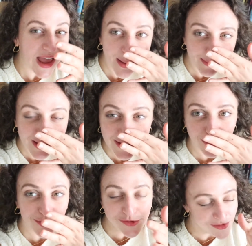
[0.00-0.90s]
out my
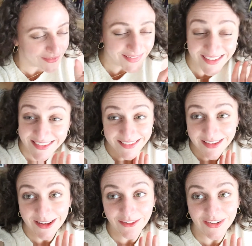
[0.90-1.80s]
nostrils. Isn't
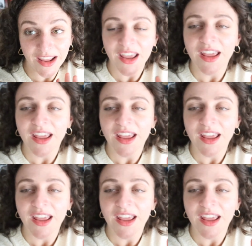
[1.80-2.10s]
it lovely?